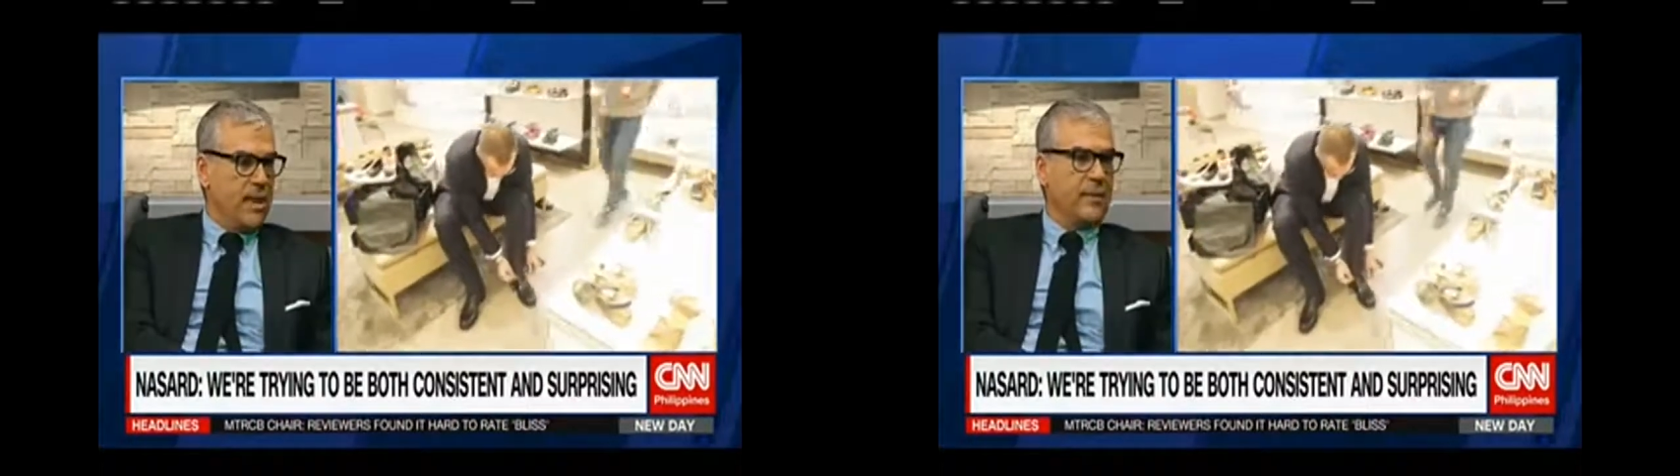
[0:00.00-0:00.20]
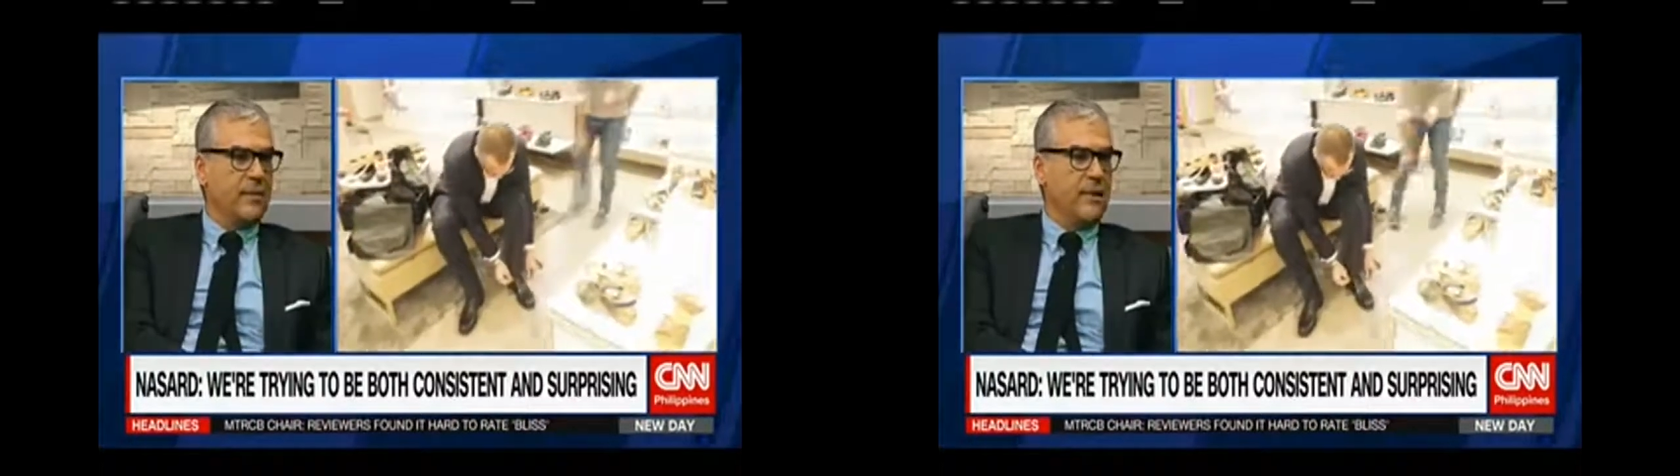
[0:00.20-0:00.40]

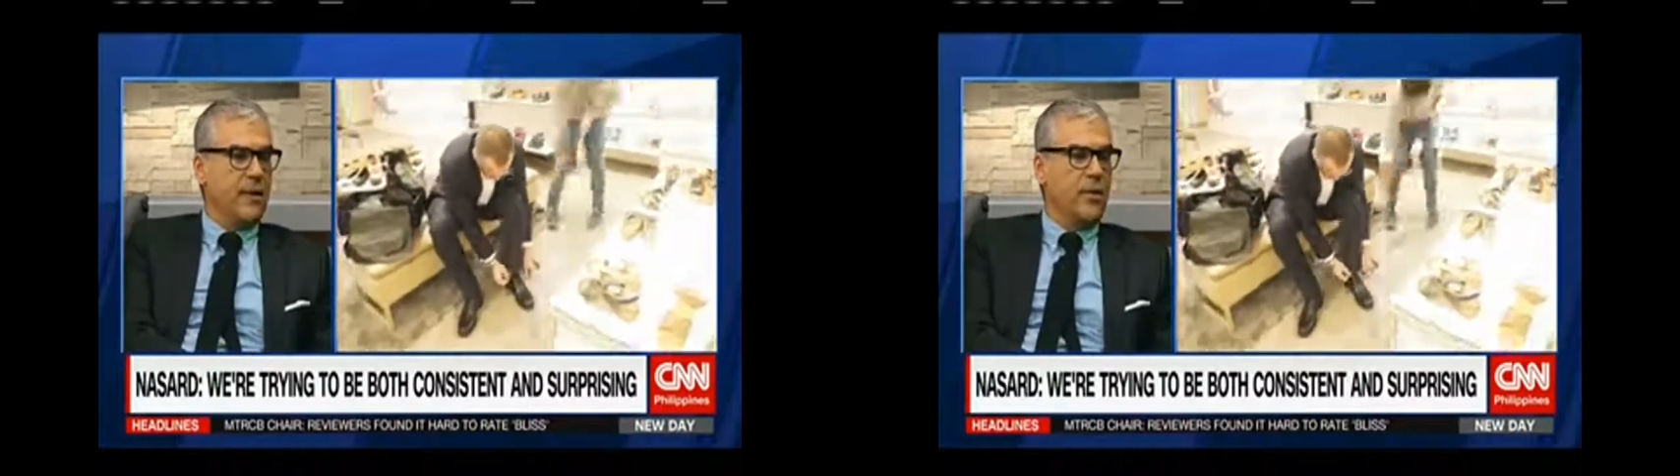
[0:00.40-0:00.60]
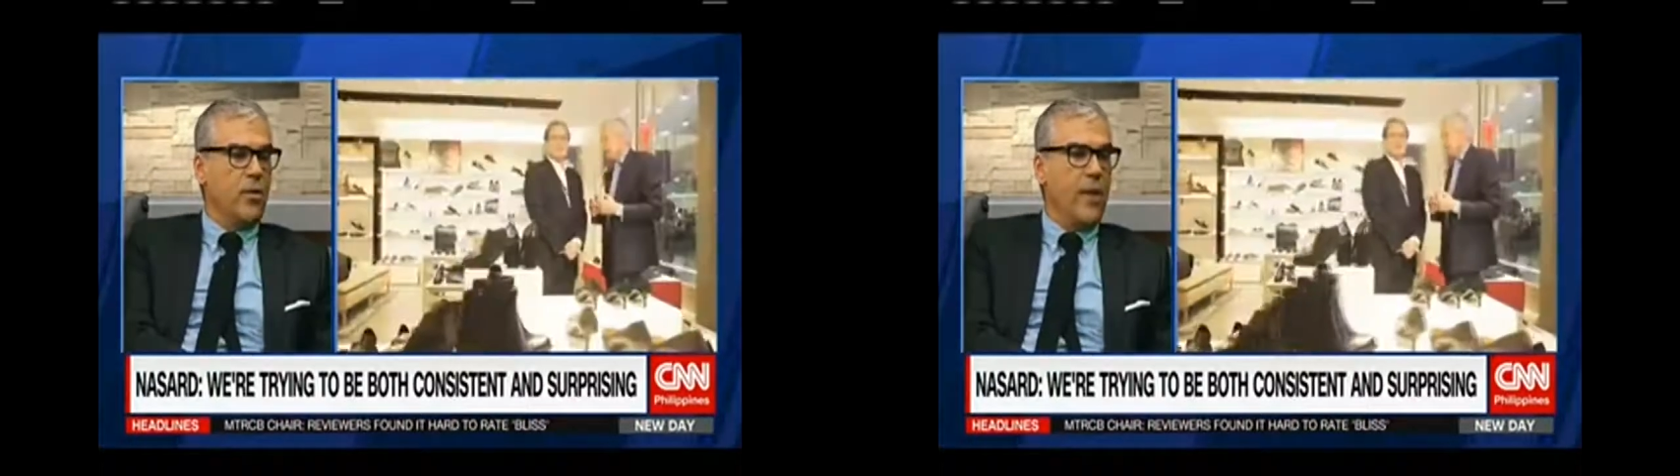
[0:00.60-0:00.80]

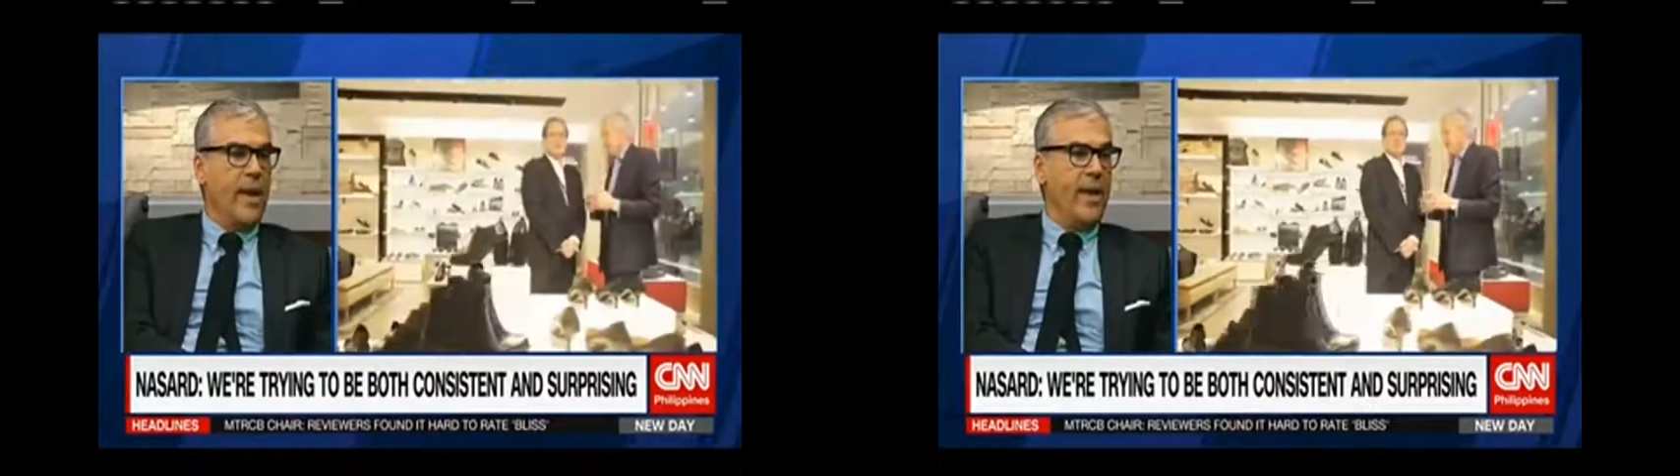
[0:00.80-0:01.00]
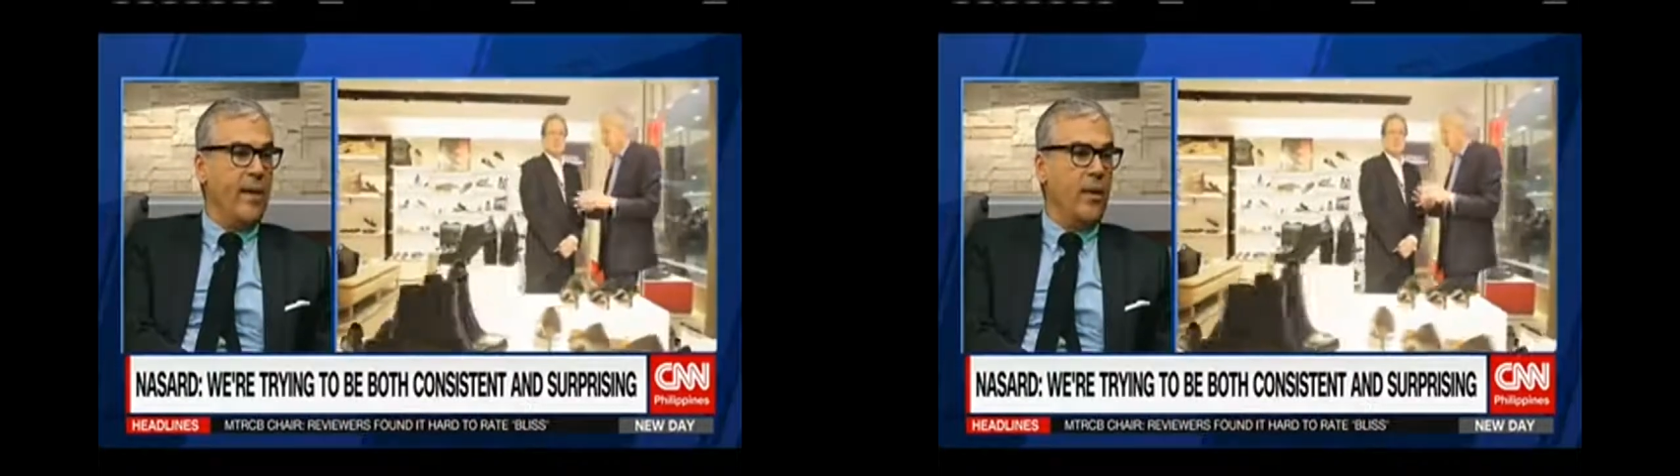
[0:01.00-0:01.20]
that in the
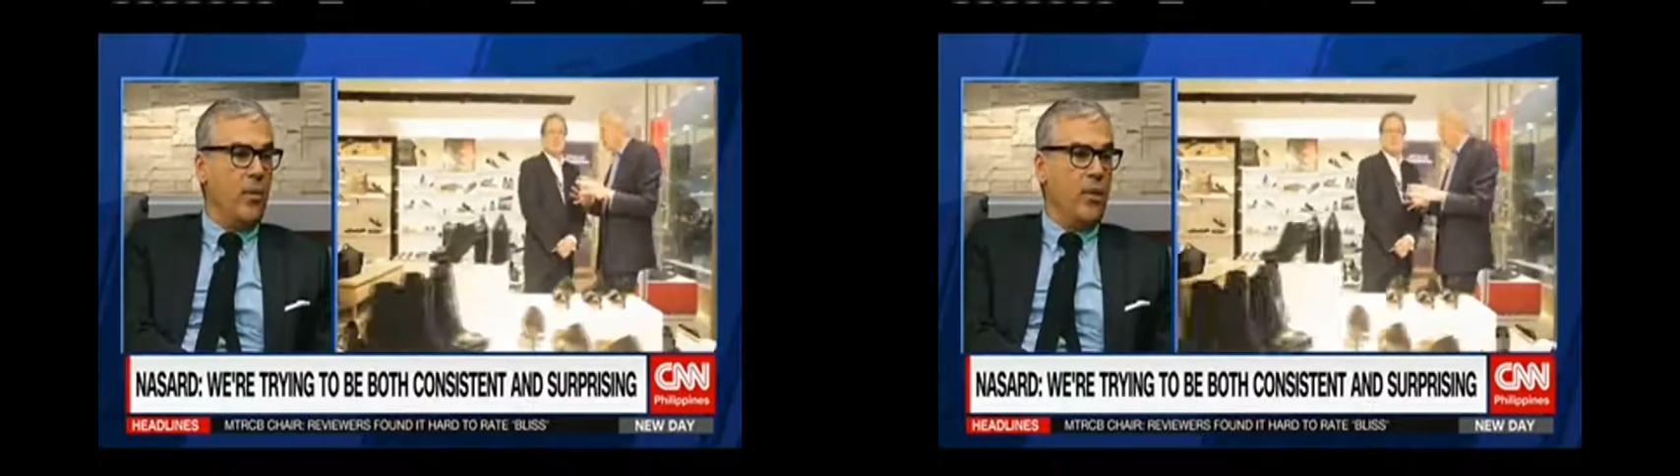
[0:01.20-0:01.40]
way